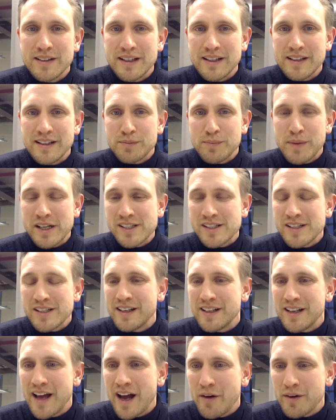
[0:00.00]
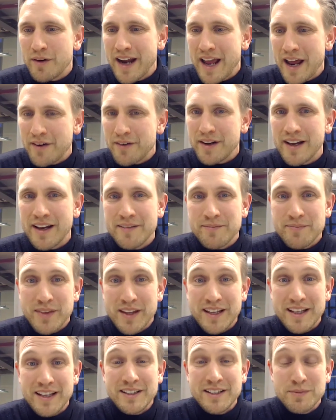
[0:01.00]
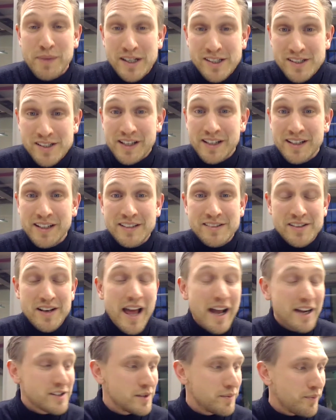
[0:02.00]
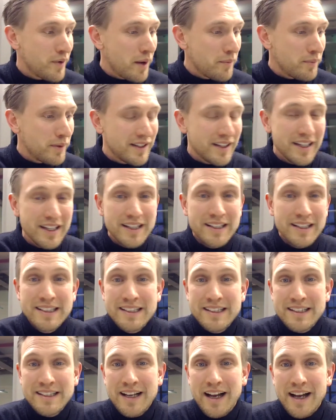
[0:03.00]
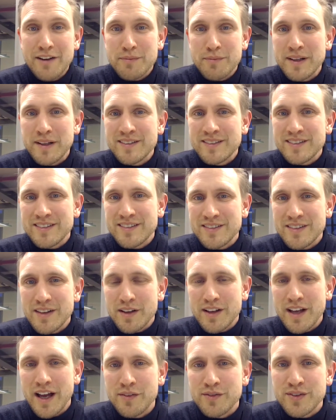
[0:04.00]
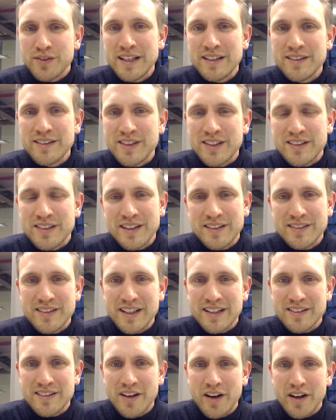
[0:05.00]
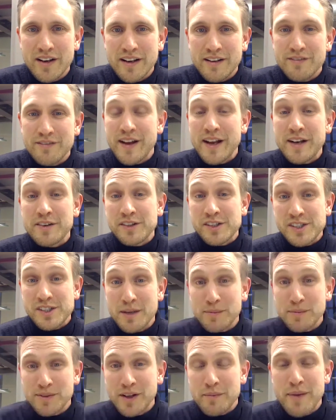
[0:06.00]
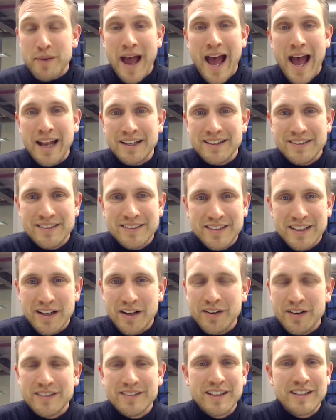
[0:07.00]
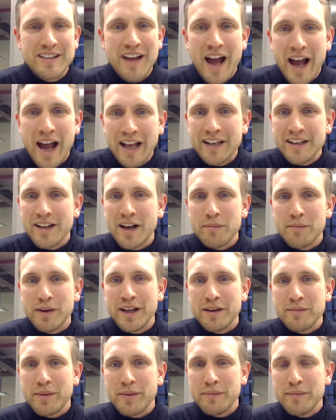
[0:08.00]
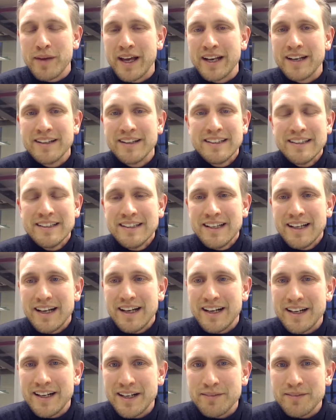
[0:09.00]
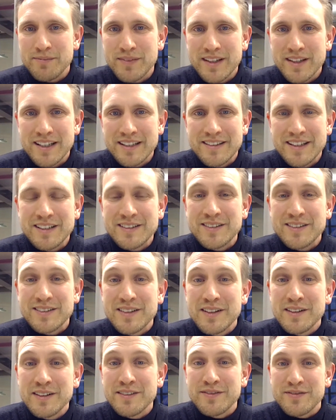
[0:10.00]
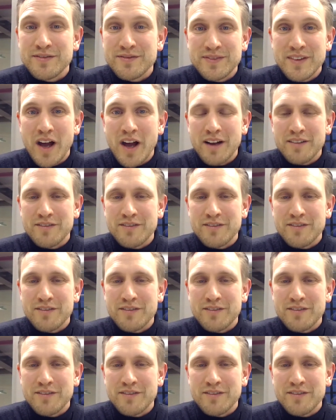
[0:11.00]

especially in our area, especially in intellectual property, I've seen statistics on inventorships, on patents. It's highly dominated by men. It's still not